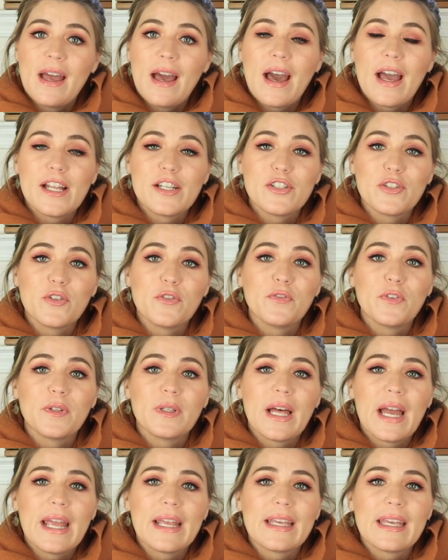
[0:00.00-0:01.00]
I do
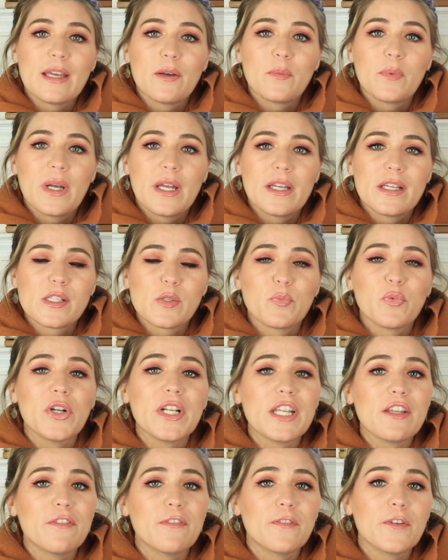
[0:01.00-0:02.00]
feel like it was
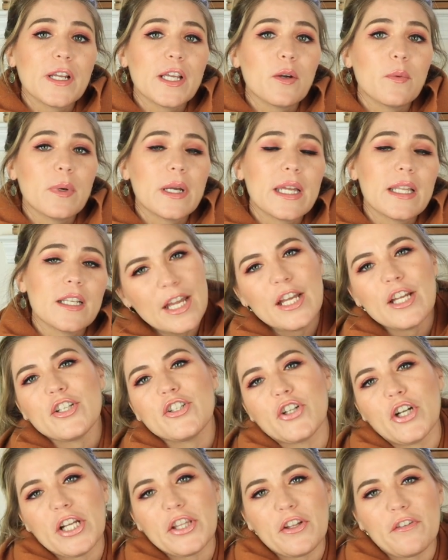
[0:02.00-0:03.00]
pretty frequent
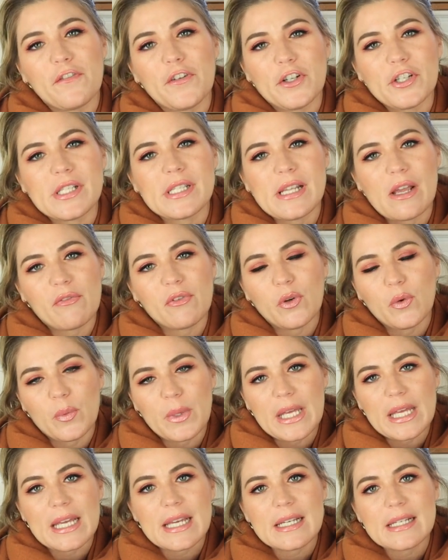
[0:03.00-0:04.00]
during the first several
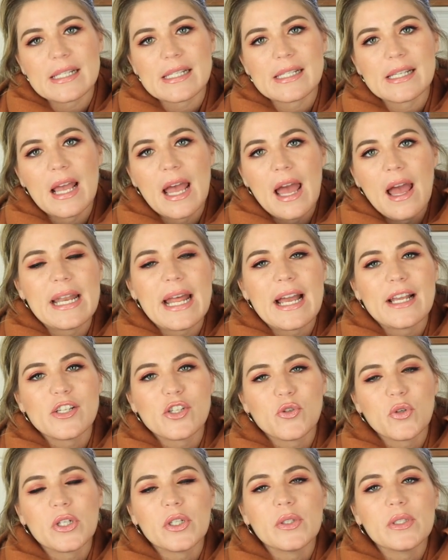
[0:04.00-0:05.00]
weeks. It
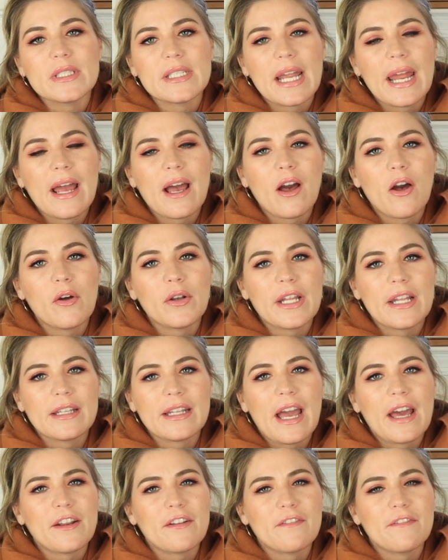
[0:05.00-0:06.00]
has trickled down
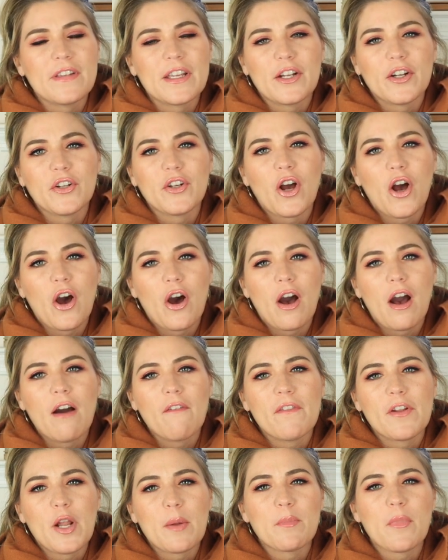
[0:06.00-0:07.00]
and kind of veered
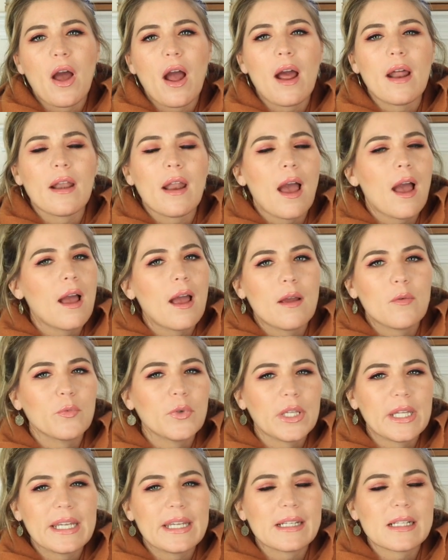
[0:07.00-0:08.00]
off and I'm not
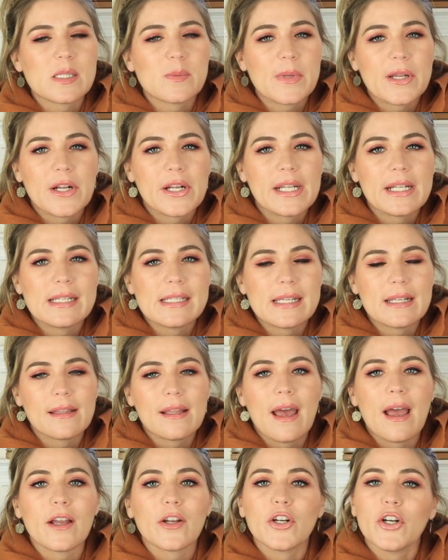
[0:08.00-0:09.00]
really experiencing
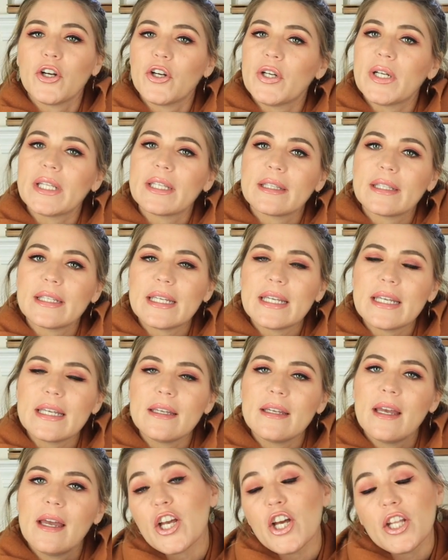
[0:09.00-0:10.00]
that
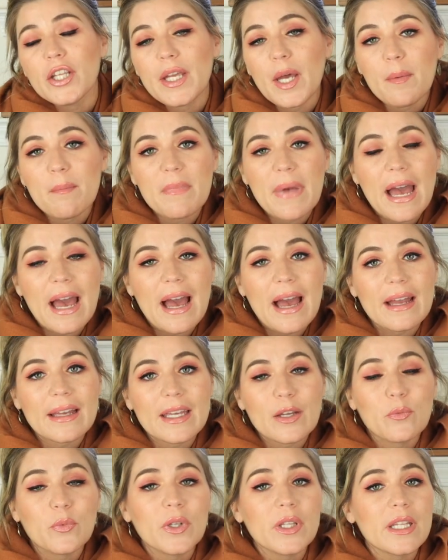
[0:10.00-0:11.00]
currently. It could come
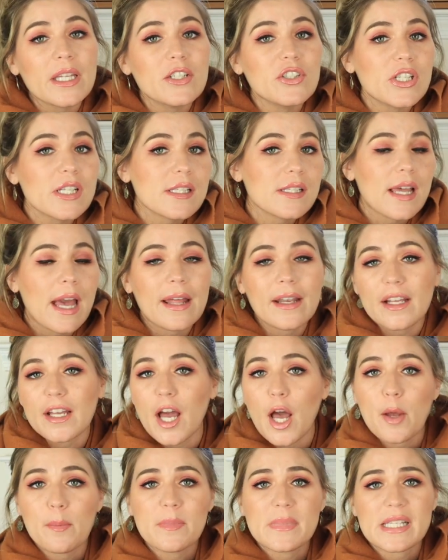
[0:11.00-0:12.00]
back. It really just kind of
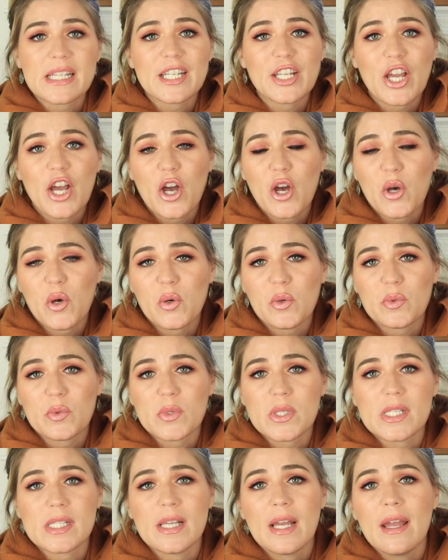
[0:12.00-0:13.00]
comes and
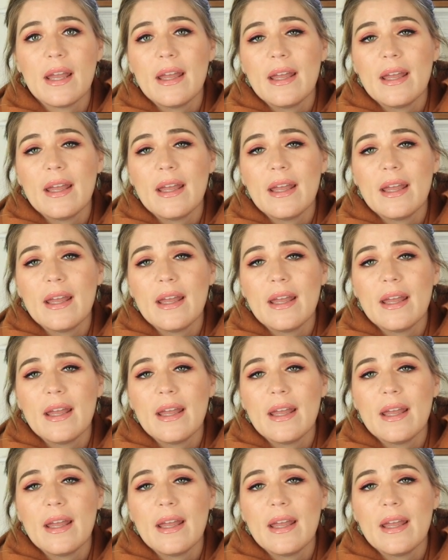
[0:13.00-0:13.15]
goes.